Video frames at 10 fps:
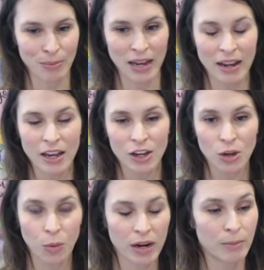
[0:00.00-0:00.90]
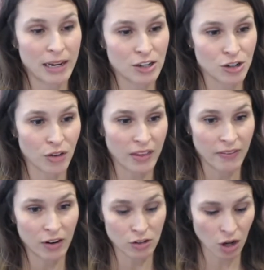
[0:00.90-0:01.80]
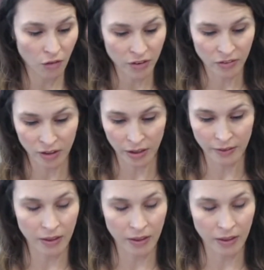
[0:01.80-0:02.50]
but you want to make sure that there's coffee filling